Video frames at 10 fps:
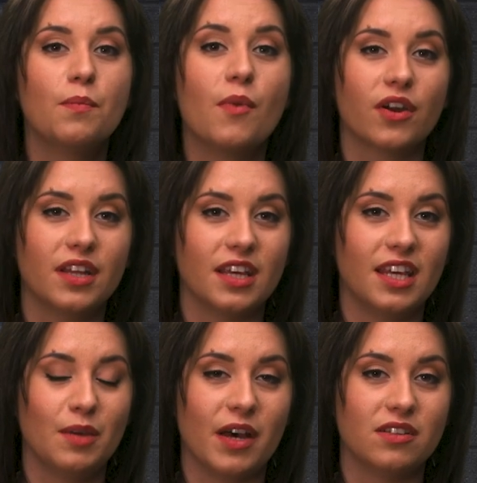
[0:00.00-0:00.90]
marketing
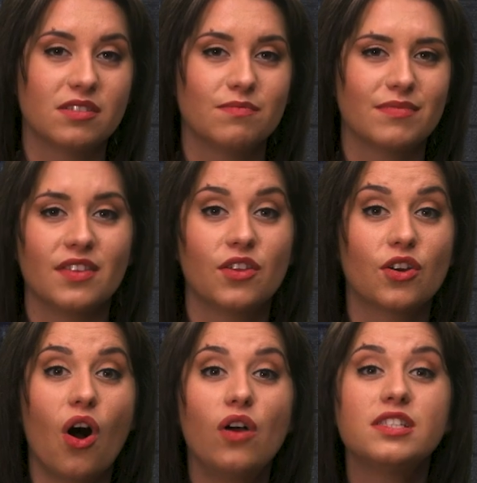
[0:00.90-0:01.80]
emails that
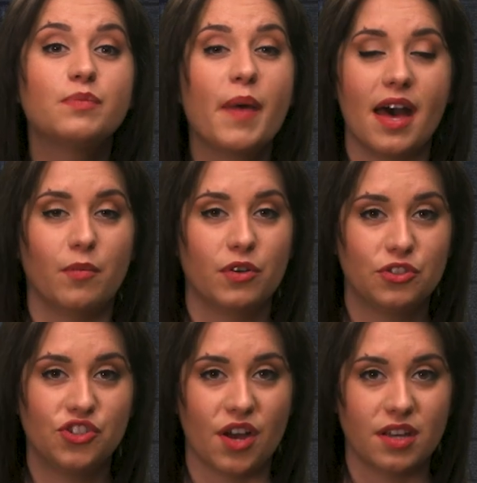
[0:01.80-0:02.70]
they're all spam or
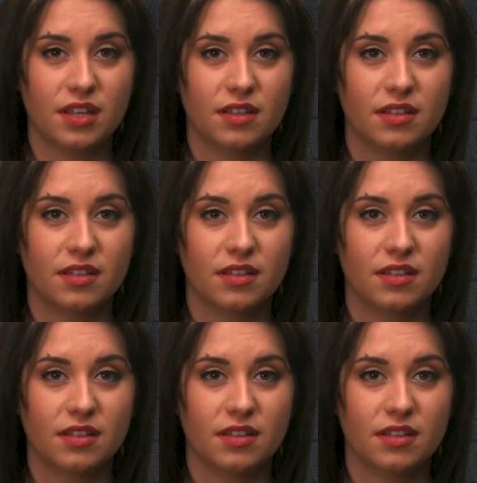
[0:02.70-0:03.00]
junk.